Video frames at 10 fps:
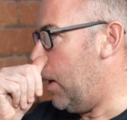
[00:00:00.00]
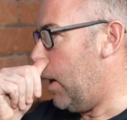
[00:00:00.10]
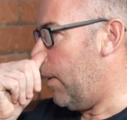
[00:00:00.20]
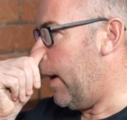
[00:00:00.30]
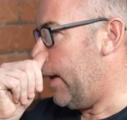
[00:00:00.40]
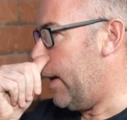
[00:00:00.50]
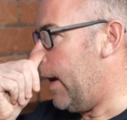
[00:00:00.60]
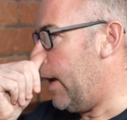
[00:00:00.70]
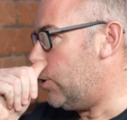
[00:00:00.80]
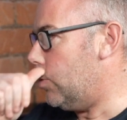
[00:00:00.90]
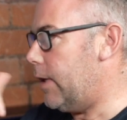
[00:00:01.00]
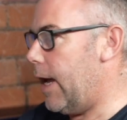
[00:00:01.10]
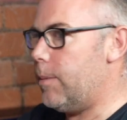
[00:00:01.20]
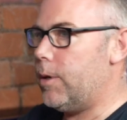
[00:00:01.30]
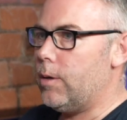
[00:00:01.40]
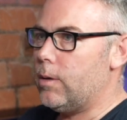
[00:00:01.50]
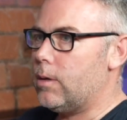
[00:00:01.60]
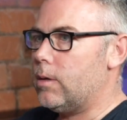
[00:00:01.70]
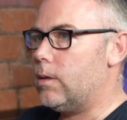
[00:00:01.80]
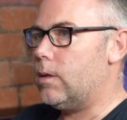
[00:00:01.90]
you know, an actual debut,
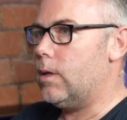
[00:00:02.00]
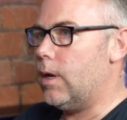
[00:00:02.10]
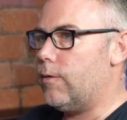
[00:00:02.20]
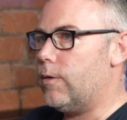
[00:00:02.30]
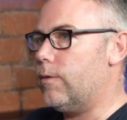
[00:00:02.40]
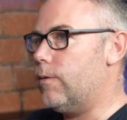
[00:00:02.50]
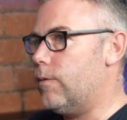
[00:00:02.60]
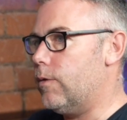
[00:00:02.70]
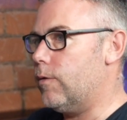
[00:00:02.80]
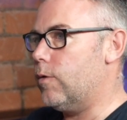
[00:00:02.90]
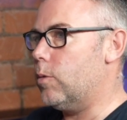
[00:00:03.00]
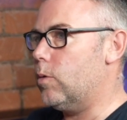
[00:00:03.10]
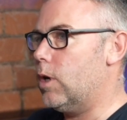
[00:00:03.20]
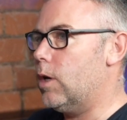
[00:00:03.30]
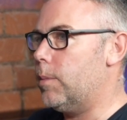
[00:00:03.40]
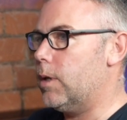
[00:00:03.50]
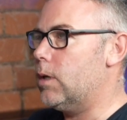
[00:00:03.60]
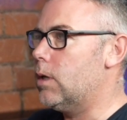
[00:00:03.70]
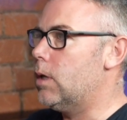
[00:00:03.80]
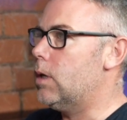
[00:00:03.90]
you know, for the football club.
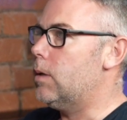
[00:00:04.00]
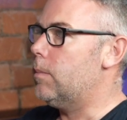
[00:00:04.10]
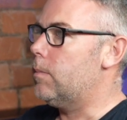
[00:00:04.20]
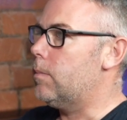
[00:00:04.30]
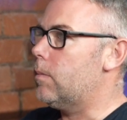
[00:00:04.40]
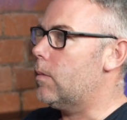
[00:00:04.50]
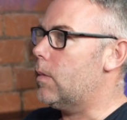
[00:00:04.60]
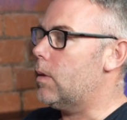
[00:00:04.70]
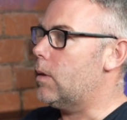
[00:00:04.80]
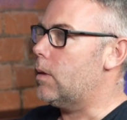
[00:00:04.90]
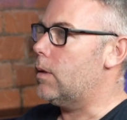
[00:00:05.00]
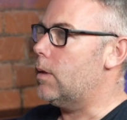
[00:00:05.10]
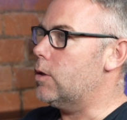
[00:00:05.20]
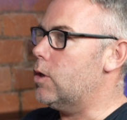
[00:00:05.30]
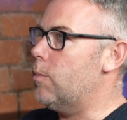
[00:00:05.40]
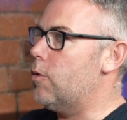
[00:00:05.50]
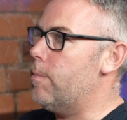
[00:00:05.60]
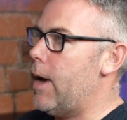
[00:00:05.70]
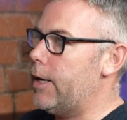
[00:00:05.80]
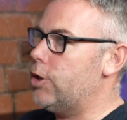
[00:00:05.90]
And there's a
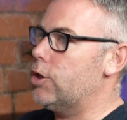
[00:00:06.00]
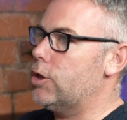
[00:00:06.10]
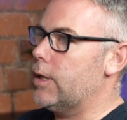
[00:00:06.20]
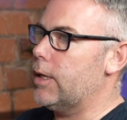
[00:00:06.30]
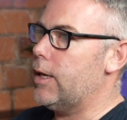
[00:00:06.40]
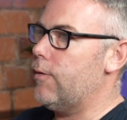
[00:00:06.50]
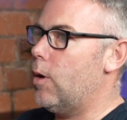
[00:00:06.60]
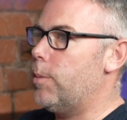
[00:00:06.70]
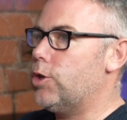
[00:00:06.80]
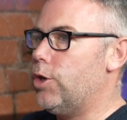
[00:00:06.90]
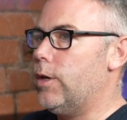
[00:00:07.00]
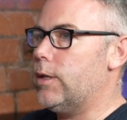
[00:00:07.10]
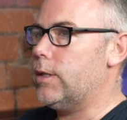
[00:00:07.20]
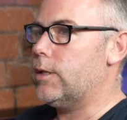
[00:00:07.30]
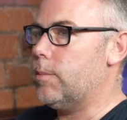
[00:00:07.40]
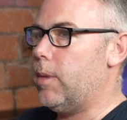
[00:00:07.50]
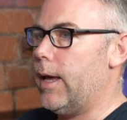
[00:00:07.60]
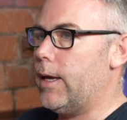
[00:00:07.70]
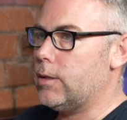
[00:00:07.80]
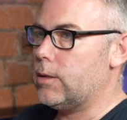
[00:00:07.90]
number of managers that give opportunities to
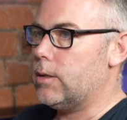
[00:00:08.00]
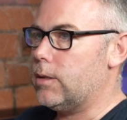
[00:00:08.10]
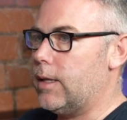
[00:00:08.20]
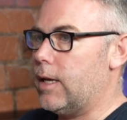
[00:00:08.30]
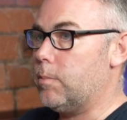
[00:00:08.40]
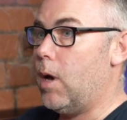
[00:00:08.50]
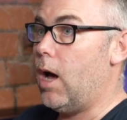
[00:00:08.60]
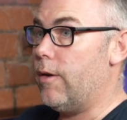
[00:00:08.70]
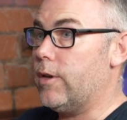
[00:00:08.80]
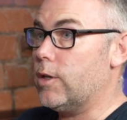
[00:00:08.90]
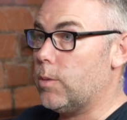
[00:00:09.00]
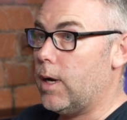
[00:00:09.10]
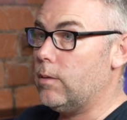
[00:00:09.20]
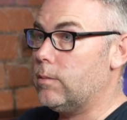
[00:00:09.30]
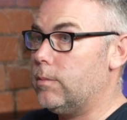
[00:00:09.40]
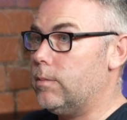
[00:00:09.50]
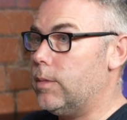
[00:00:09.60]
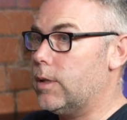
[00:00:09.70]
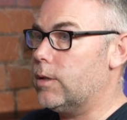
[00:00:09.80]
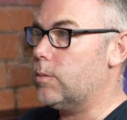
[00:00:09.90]
players, so that's part of it as well.
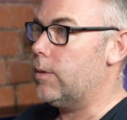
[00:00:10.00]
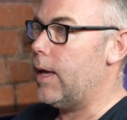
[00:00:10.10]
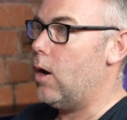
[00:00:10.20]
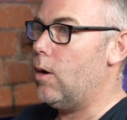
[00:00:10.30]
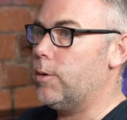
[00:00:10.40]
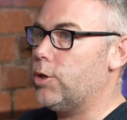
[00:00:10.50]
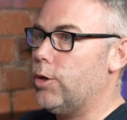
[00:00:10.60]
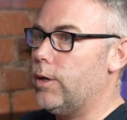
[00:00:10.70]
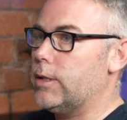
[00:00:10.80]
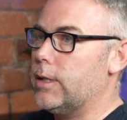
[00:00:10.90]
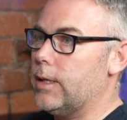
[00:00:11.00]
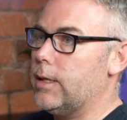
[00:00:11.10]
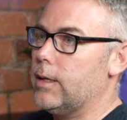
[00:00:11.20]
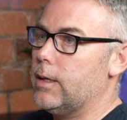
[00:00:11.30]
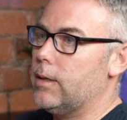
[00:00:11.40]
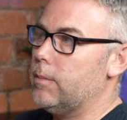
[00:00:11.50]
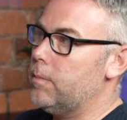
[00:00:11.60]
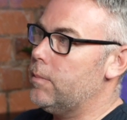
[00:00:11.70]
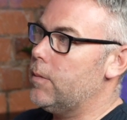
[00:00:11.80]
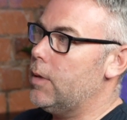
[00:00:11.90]
Because without opportunity,
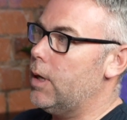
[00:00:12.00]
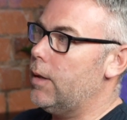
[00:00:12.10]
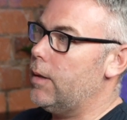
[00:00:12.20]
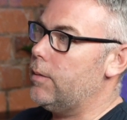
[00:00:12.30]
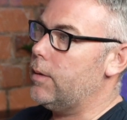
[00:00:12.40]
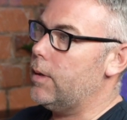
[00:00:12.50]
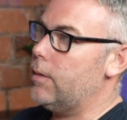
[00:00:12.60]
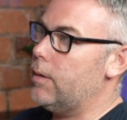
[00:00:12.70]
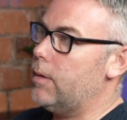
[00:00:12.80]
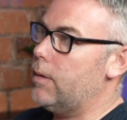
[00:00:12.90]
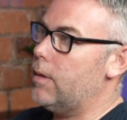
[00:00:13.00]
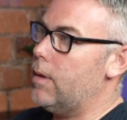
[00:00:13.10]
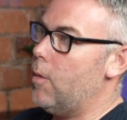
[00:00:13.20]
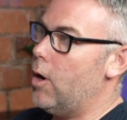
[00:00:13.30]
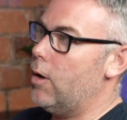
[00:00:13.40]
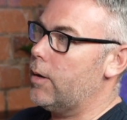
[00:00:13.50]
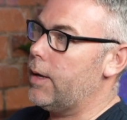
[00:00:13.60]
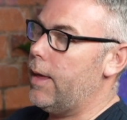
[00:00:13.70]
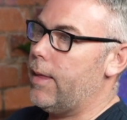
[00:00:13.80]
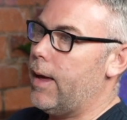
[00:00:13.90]
you know, they might
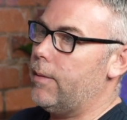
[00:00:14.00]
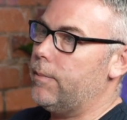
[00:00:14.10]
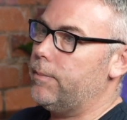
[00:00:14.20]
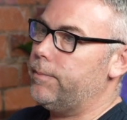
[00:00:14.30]
not get that